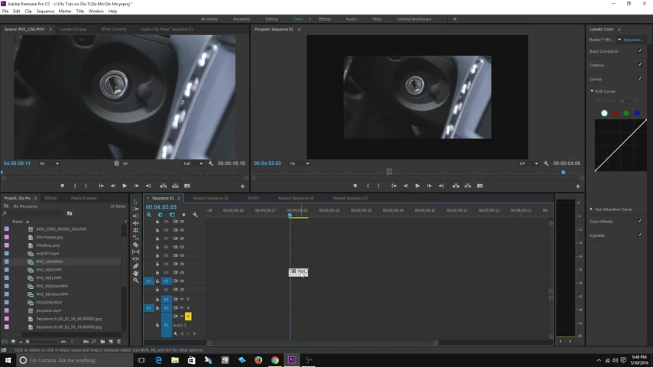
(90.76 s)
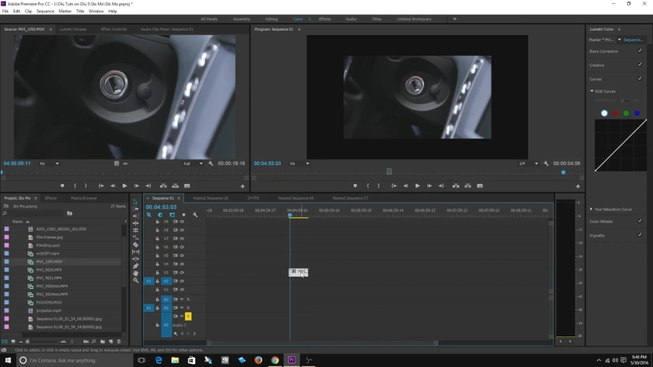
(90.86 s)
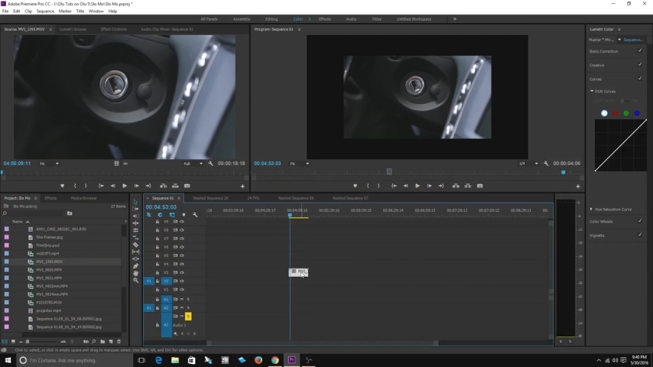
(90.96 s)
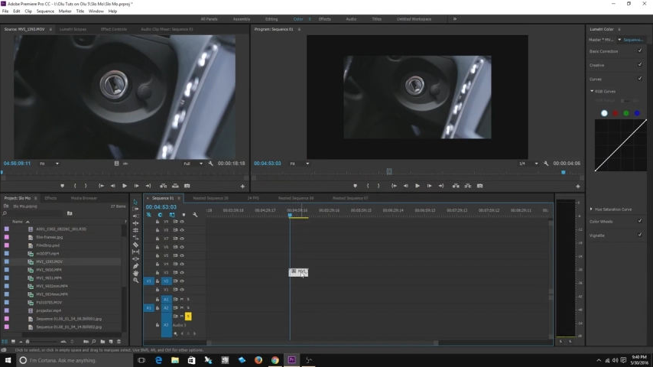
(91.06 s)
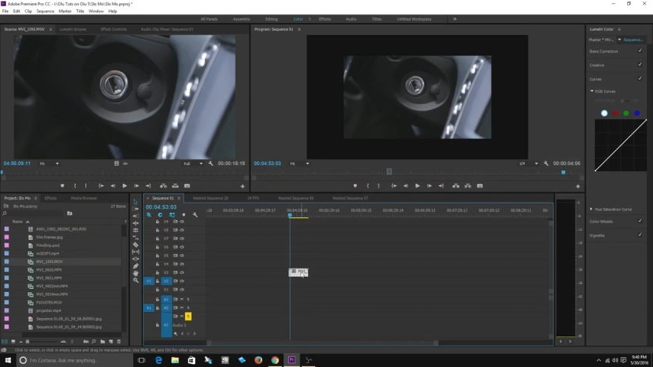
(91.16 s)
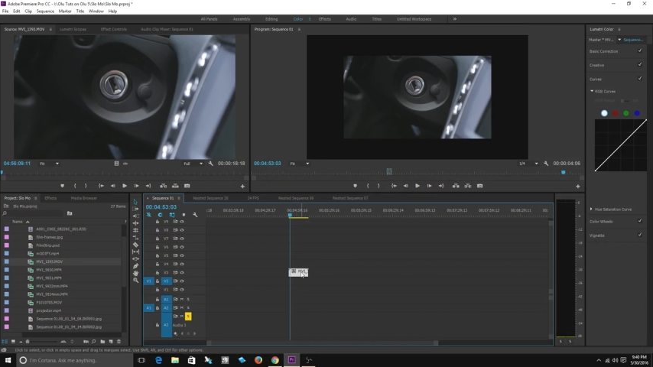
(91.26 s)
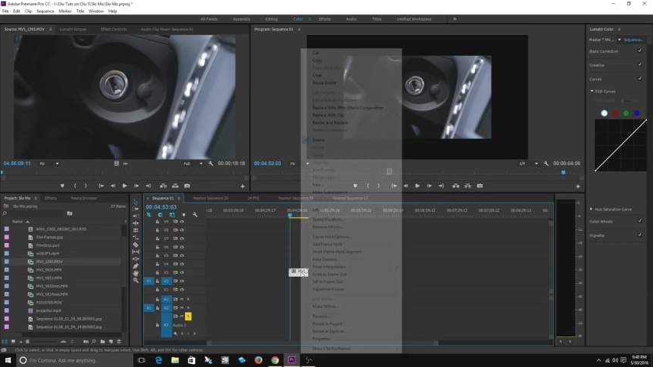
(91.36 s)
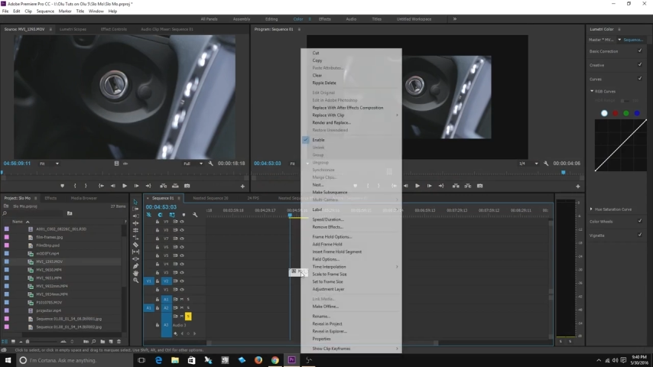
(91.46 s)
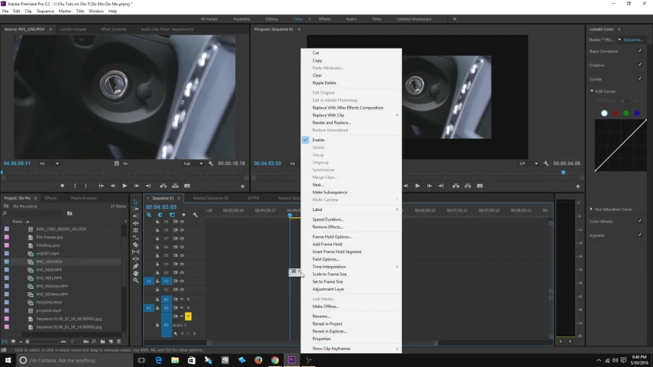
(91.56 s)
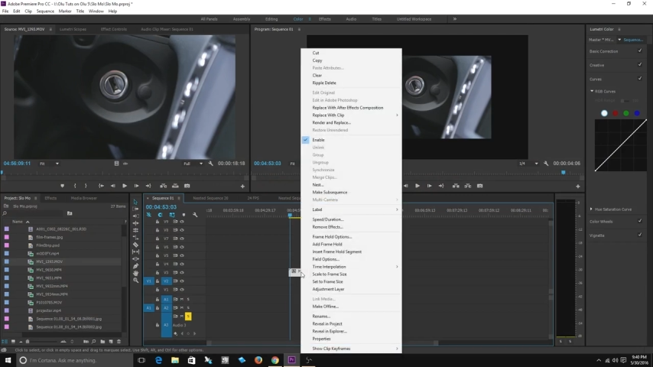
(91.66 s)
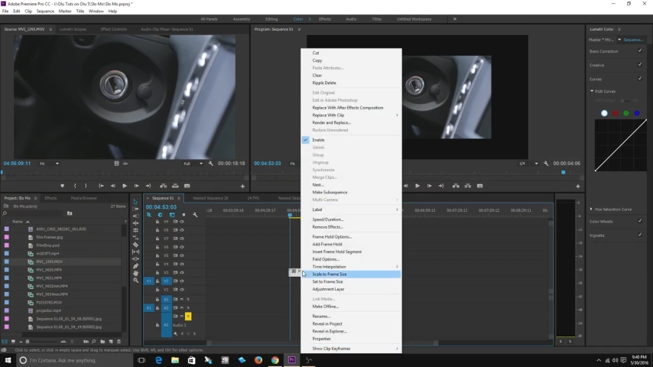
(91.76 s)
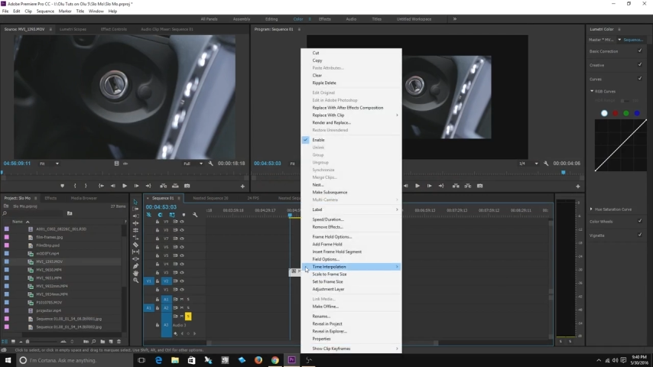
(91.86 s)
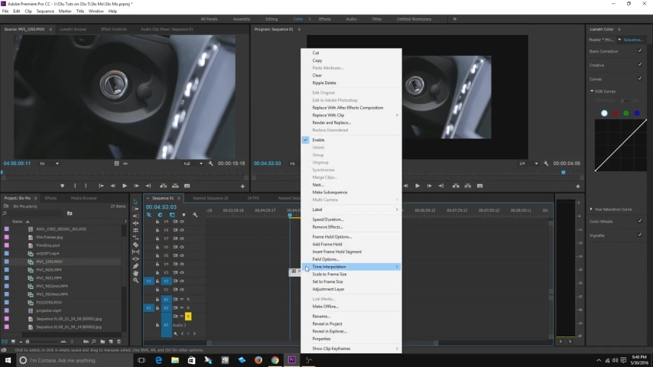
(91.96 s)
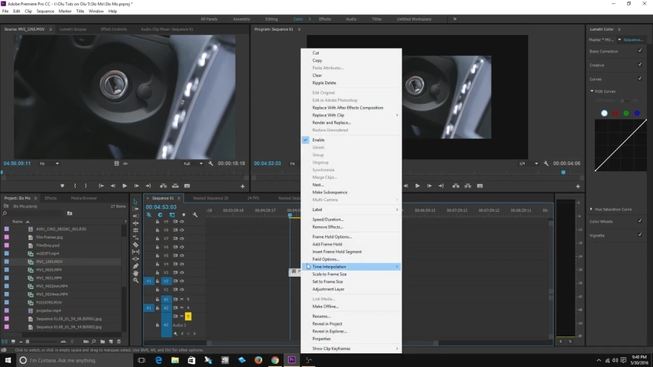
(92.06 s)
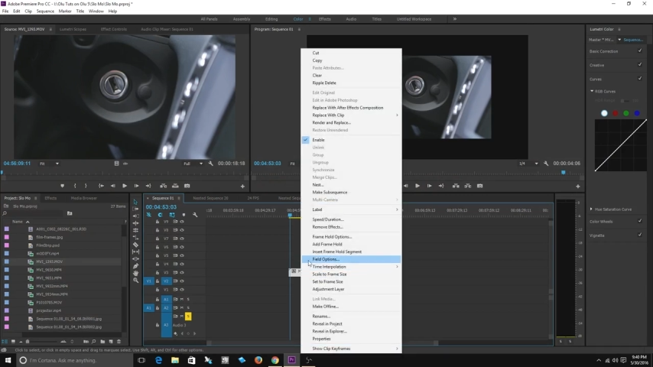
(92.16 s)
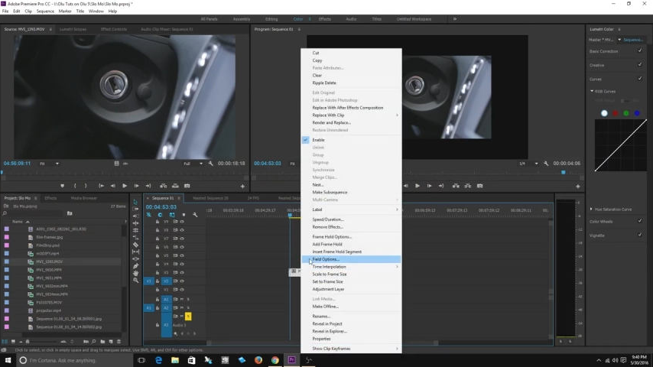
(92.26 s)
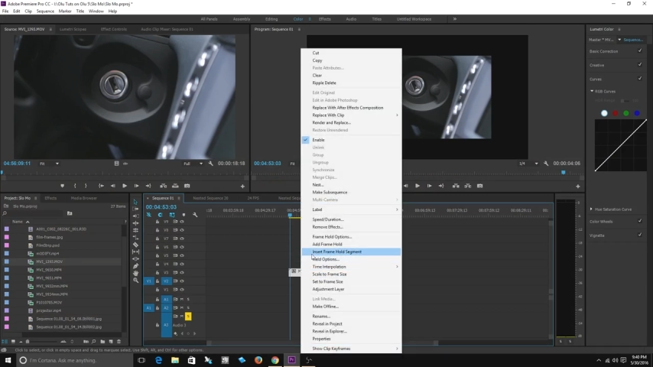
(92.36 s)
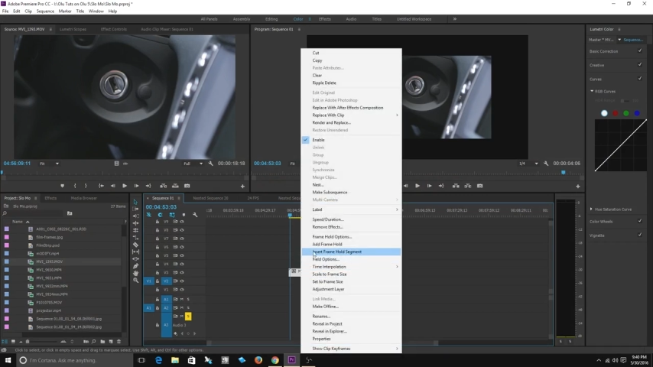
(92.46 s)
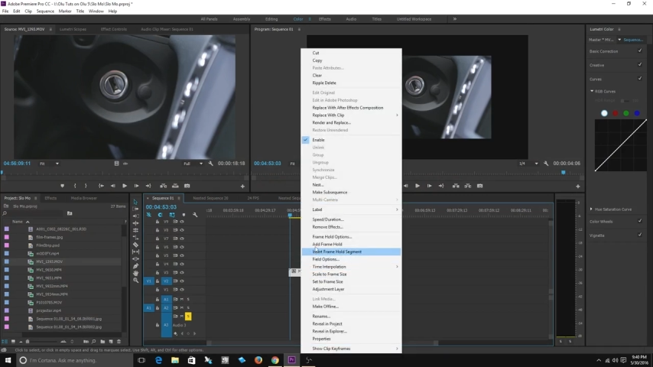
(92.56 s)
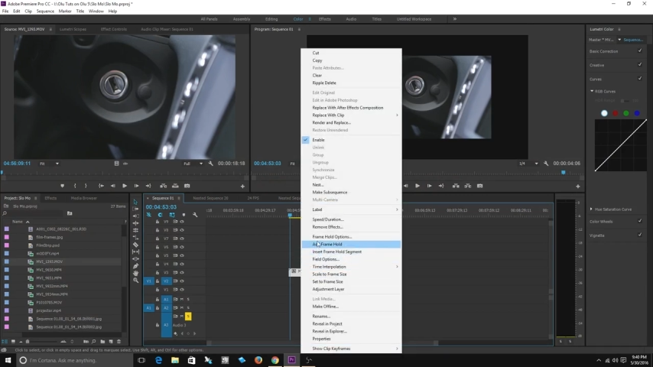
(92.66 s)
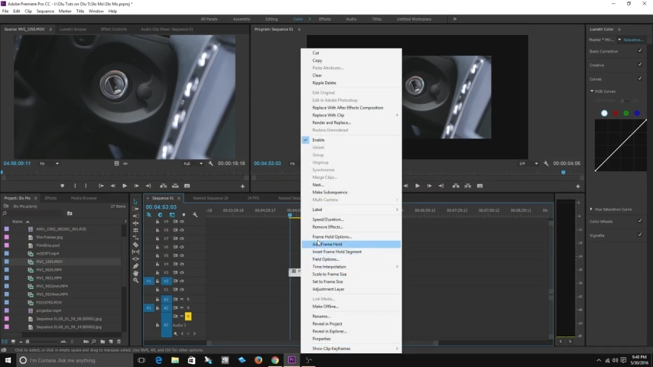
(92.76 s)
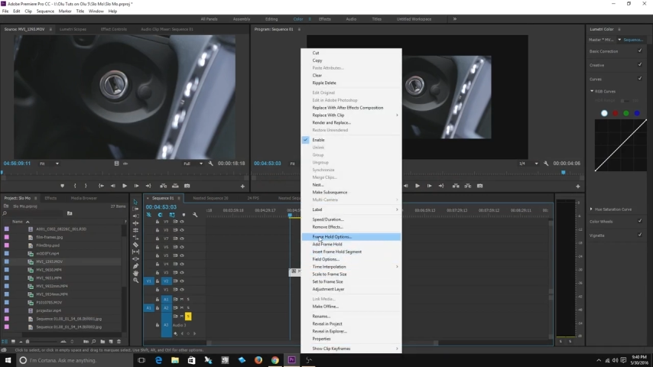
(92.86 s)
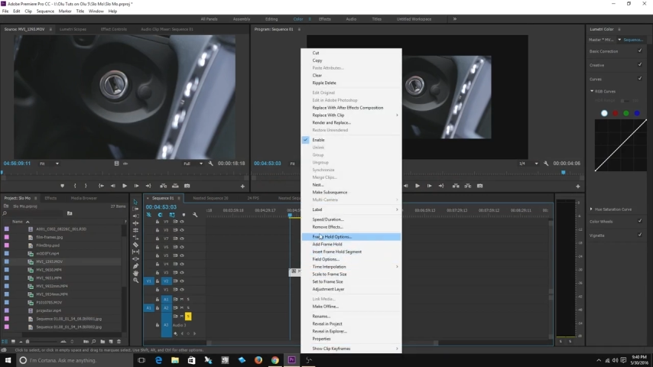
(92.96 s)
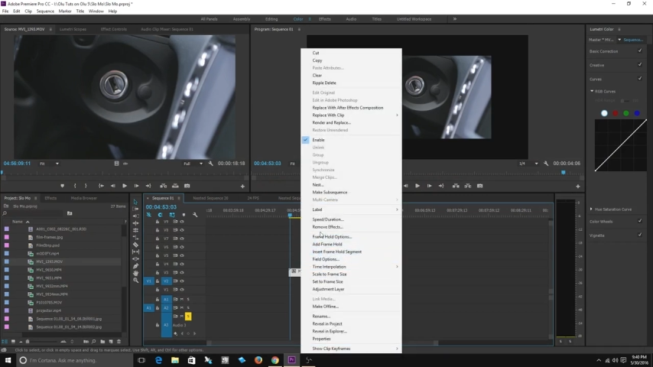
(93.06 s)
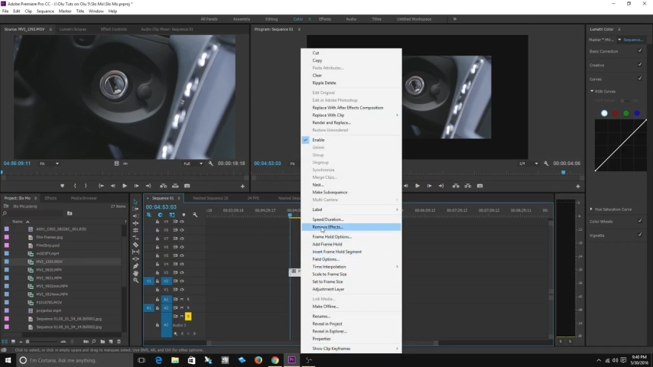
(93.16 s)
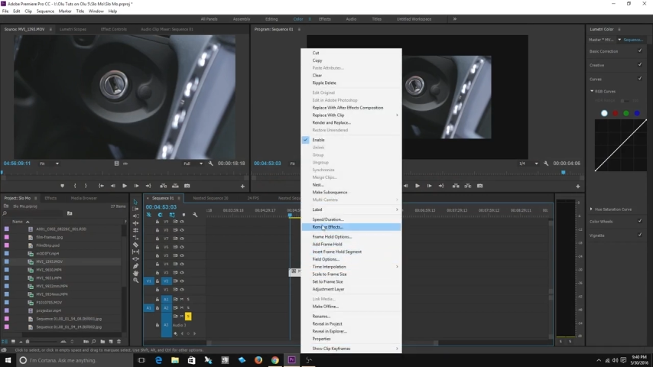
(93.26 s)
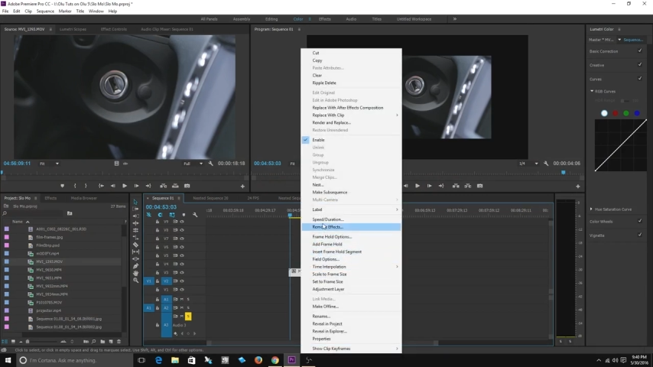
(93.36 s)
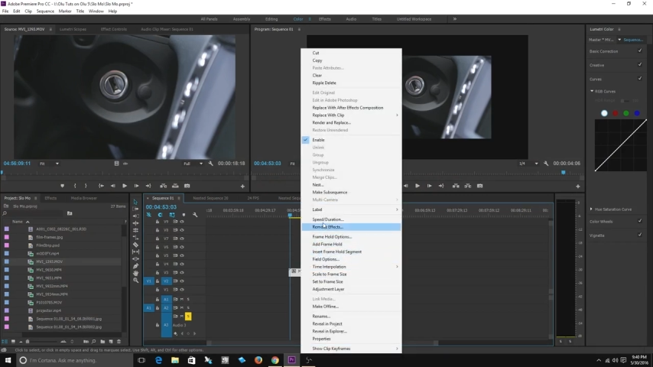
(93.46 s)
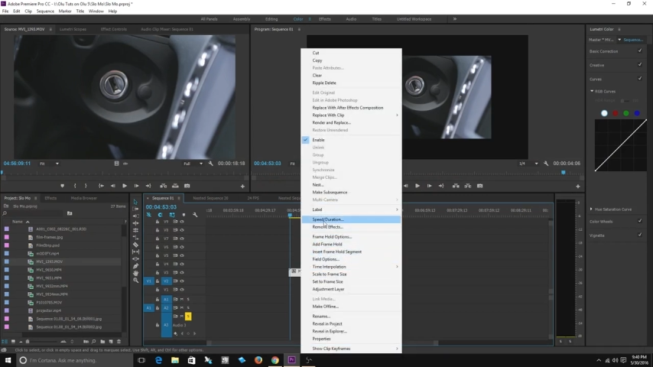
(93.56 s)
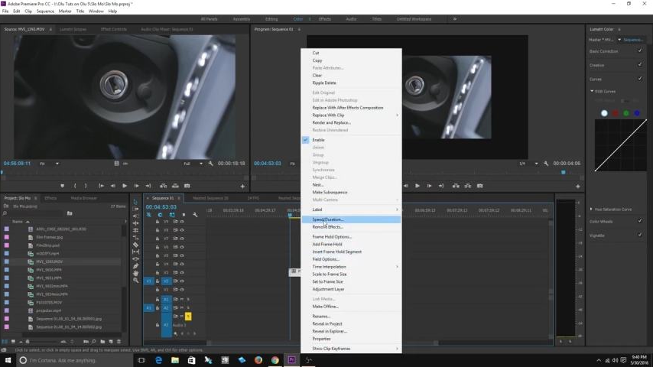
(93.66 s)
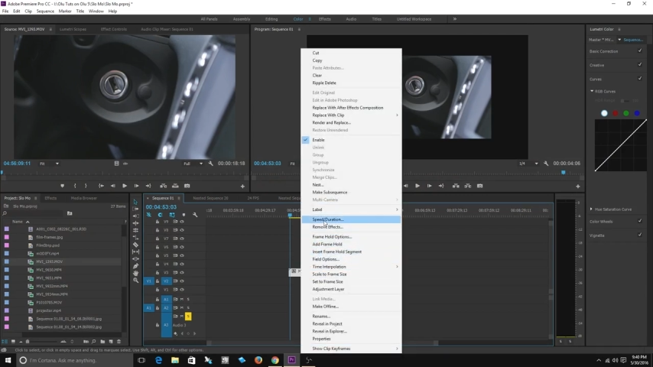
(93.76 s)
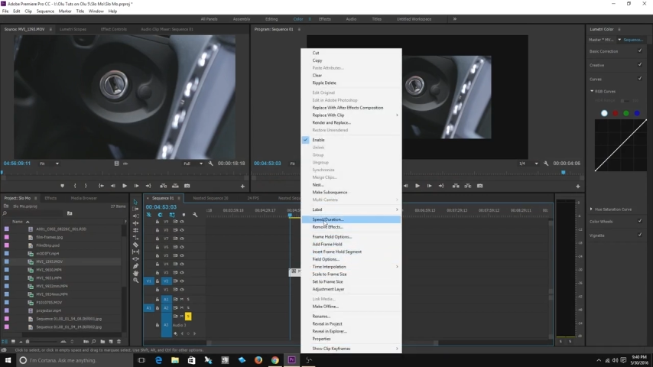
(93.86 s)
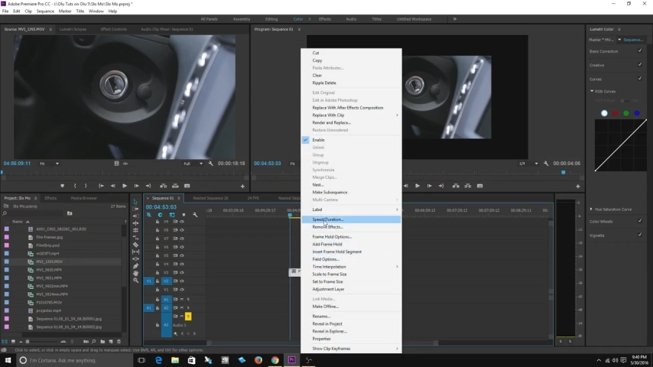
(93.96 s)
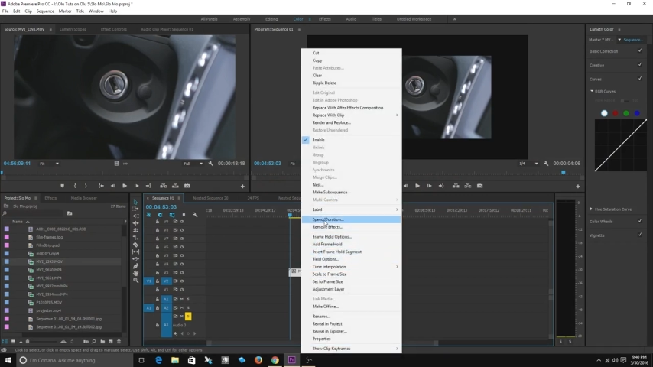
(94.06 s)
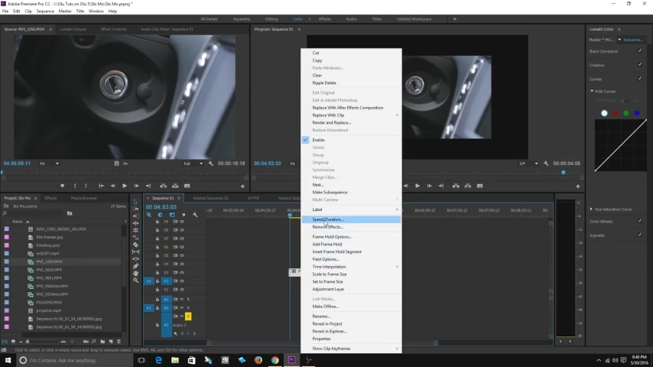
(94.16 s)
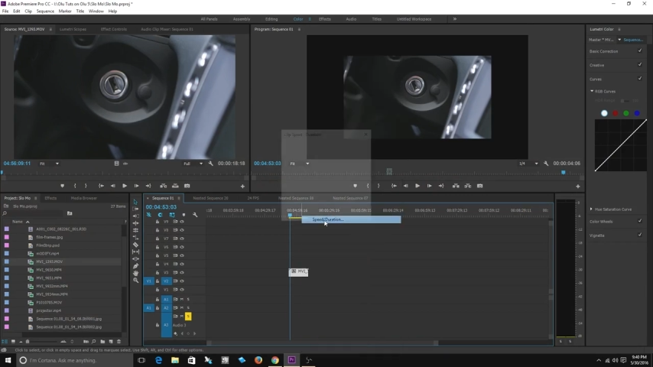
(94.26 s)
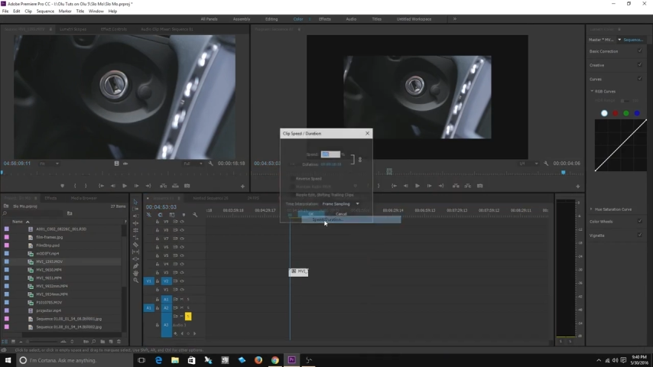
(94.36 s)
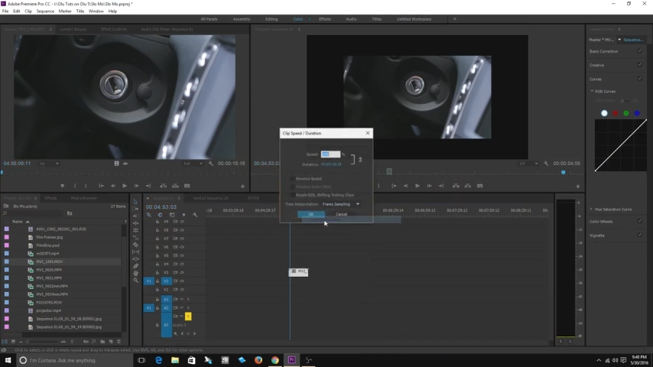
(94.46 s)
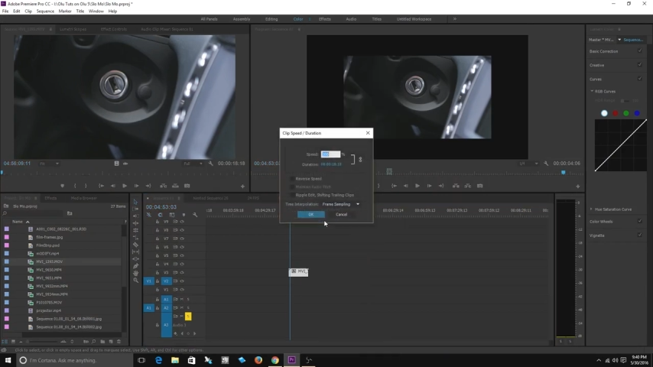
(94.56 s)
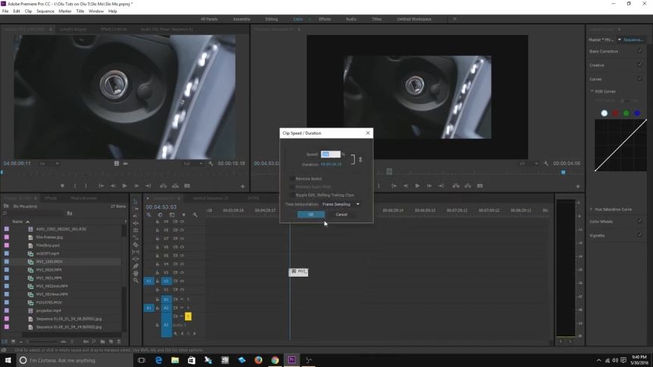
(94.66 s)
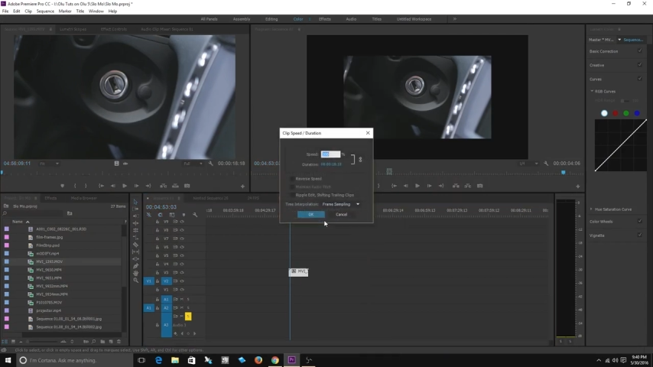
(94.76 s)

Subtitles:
Nobody's mouth can be seen.